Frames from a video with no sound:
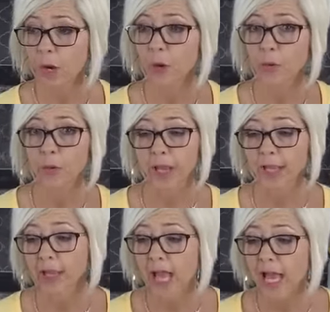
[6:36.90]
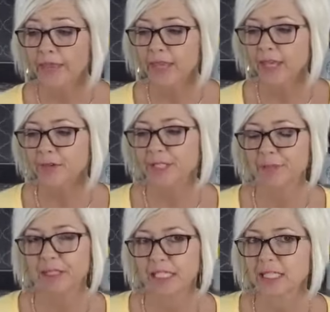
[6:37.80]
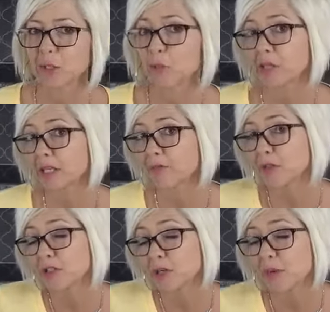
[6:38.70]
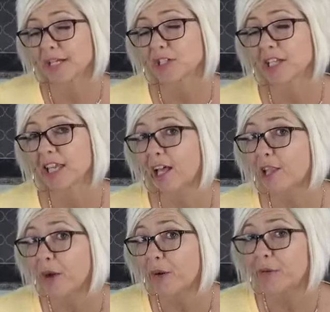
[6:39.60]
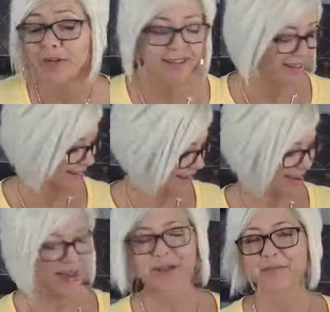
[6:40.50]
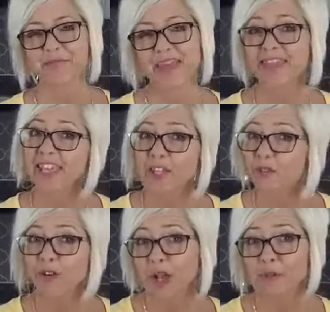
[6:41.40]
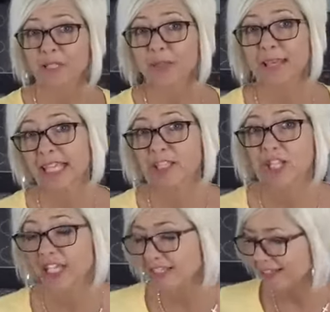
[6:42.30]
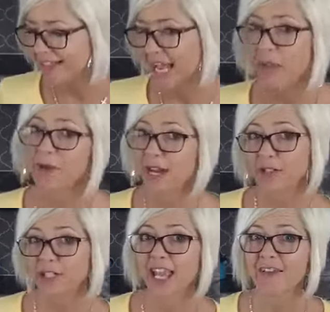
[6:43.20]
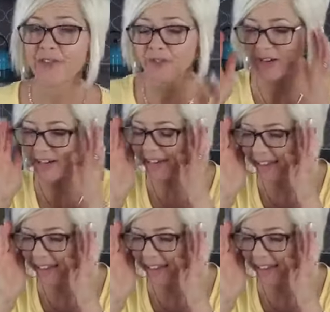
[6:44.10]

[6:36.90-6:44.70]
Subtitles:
Oh, okay. I think that was Billy. So, Billy, if you're still watching, hello. Thank you for coming to my kitchen. I'm honored to have you here.